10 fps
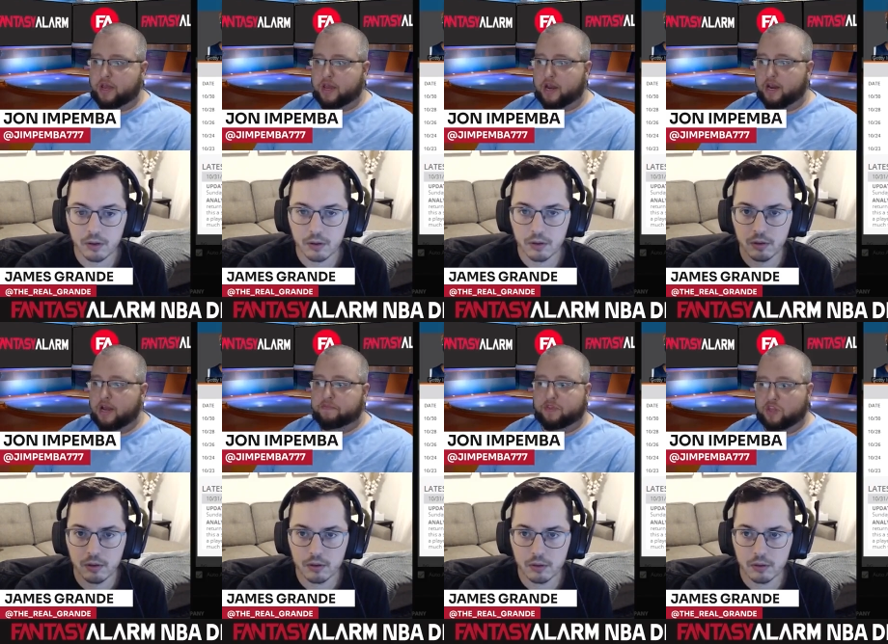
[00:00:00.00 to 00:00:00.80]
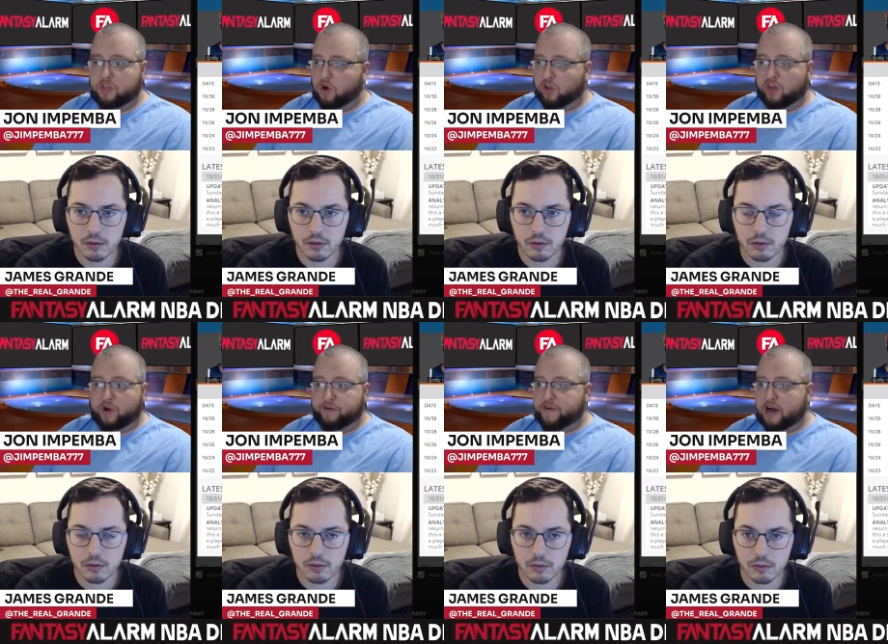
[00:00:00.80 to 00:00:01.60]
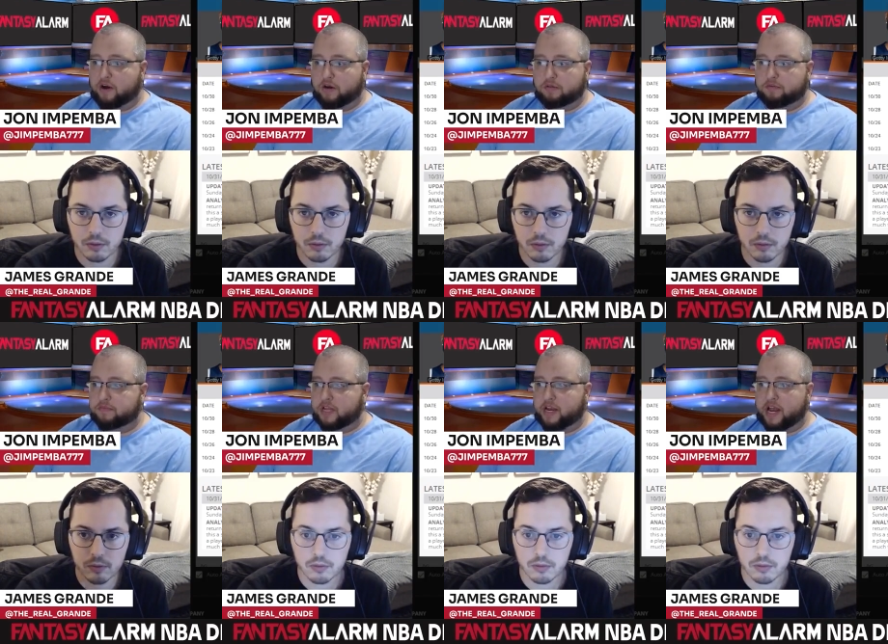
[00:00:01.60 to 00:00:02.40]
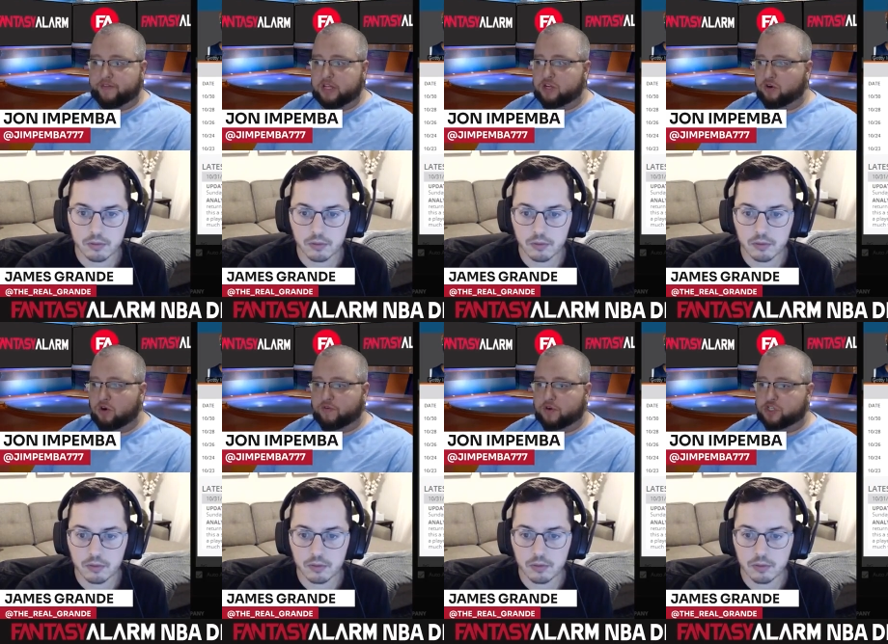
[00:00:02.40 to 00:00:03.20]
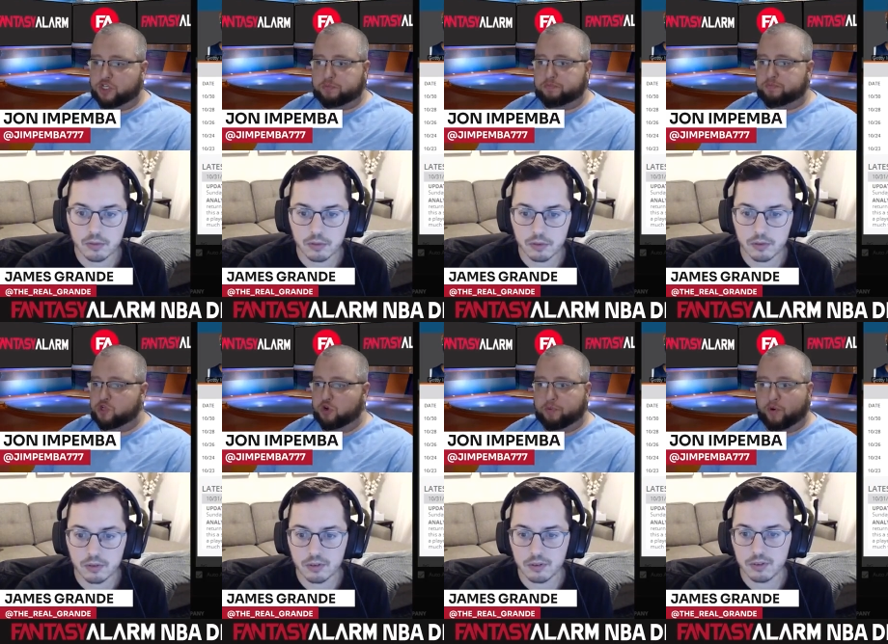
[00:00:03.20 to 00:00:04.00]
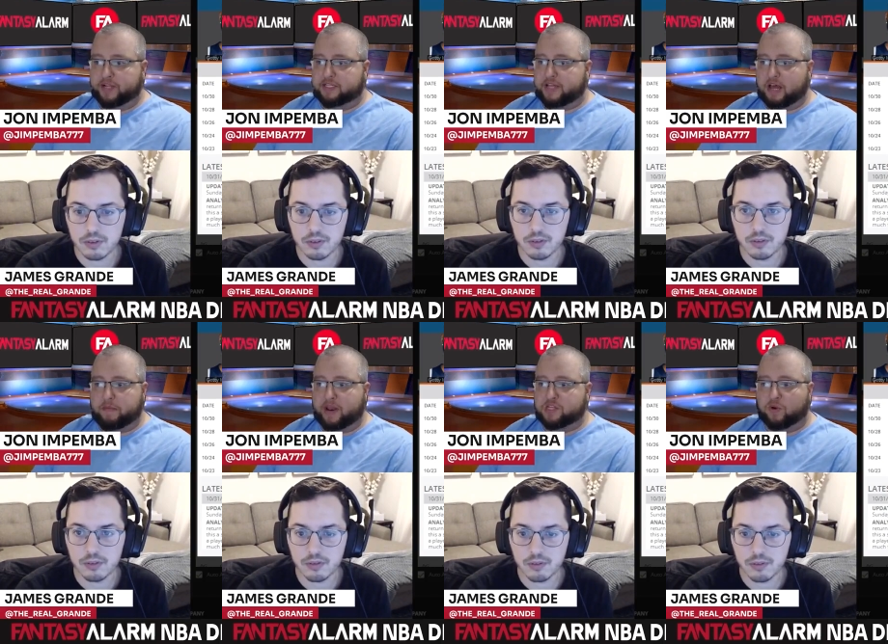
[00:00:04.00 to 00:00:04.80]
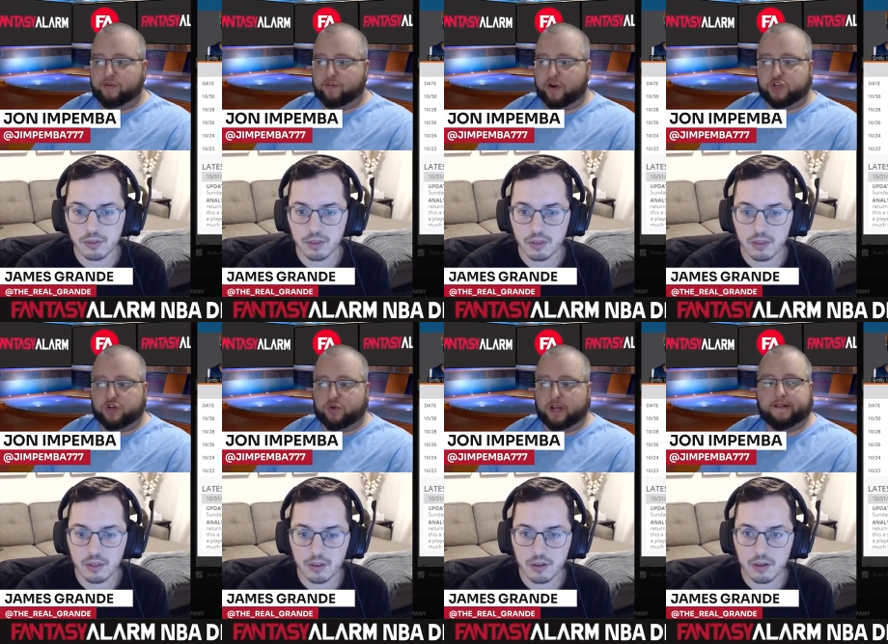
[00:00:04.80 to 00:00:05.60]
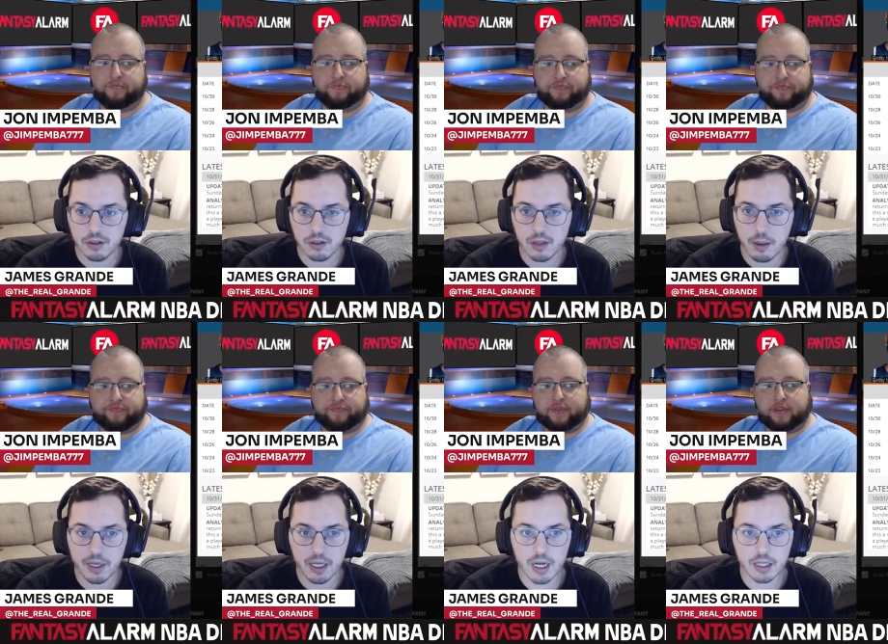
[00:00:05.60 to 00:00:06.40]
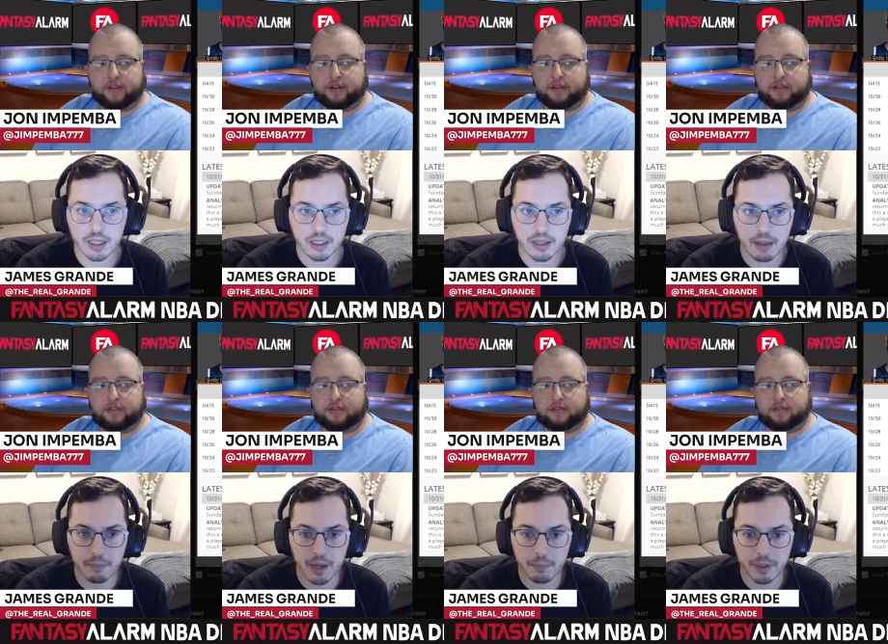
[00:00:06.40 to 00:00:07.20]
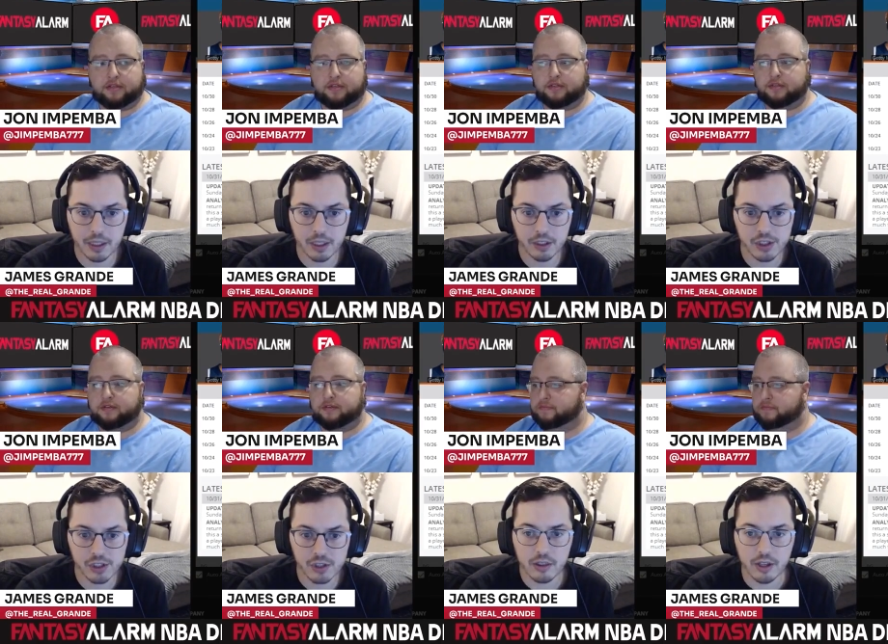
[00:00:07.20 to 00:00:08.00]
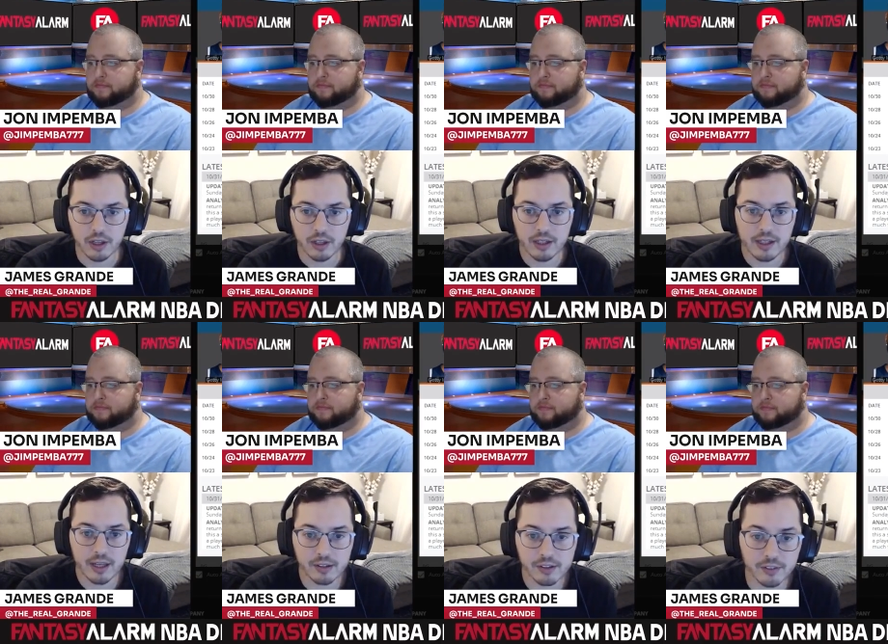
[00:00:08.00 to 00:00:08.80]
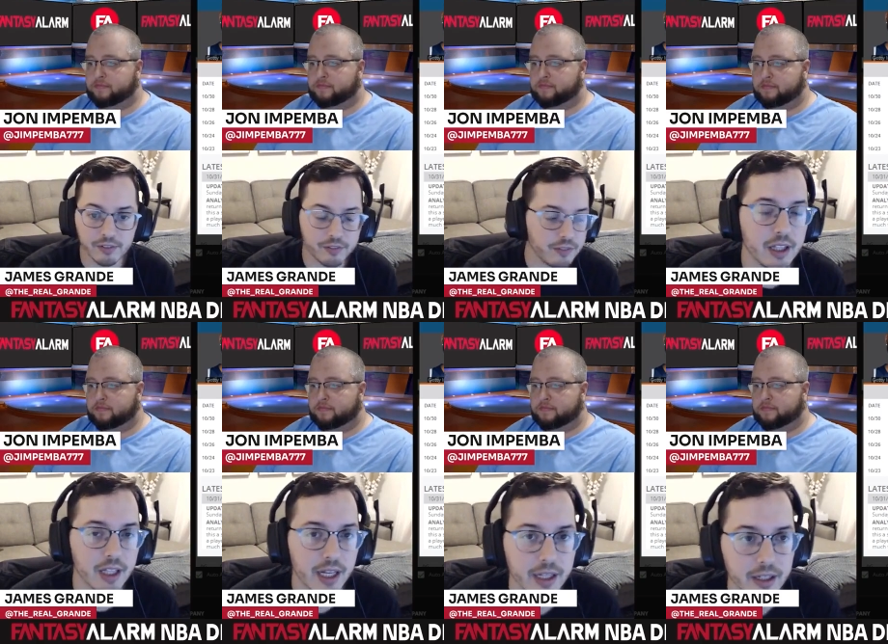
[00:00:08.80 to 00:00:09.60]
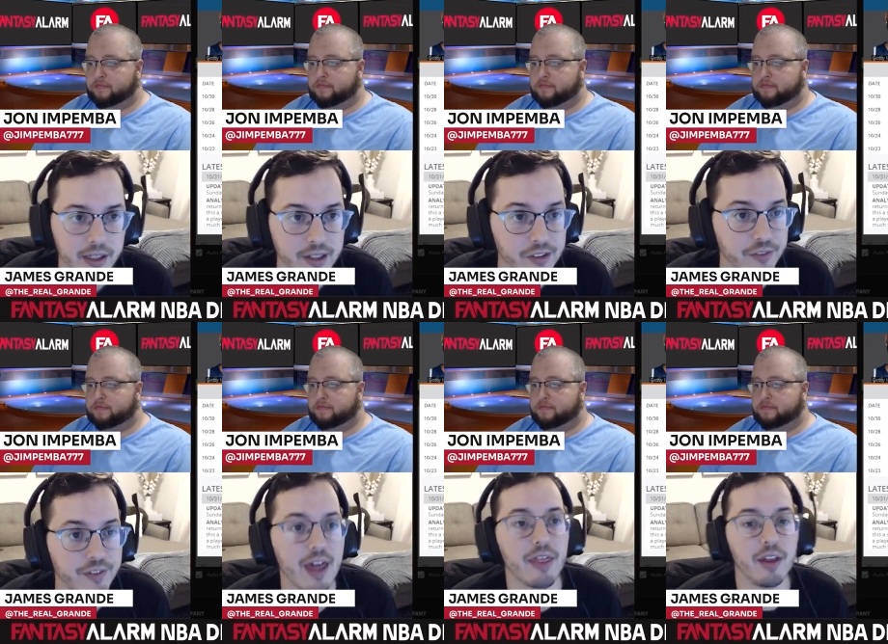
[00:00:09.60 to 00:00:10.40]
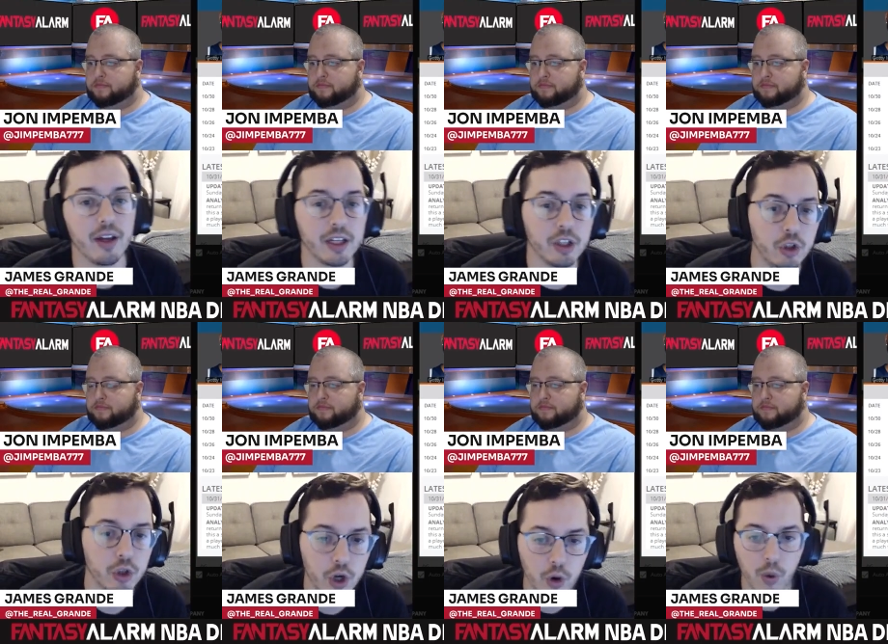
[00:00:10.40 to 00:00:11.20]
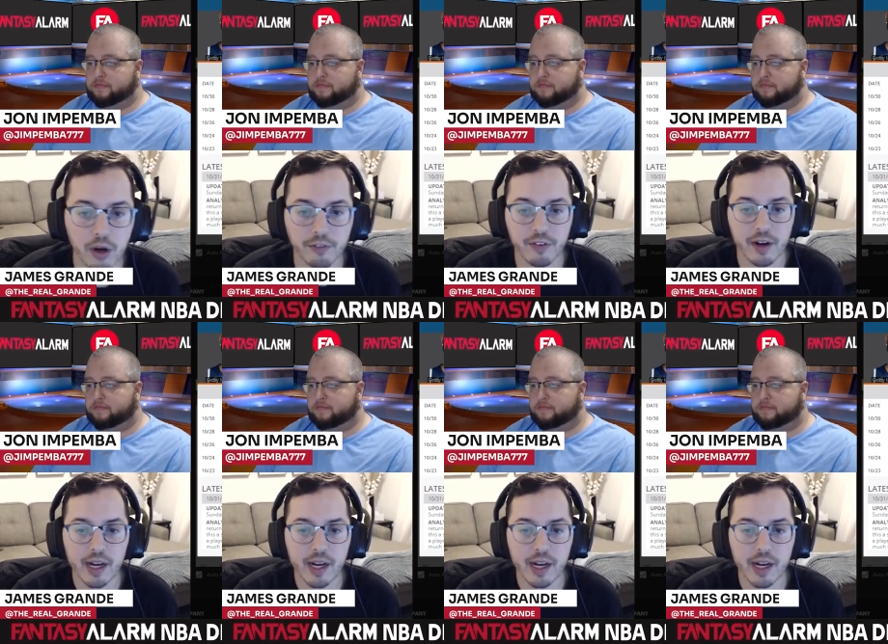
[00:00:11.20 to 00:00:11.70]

Speaker 1: again, only one foul, didn't have any turnovers, just two points, 10 minutes, one for eight shooting.
Speaker 2: I mean, I think that may be just the kiss of the like kiss of death. Like you go one for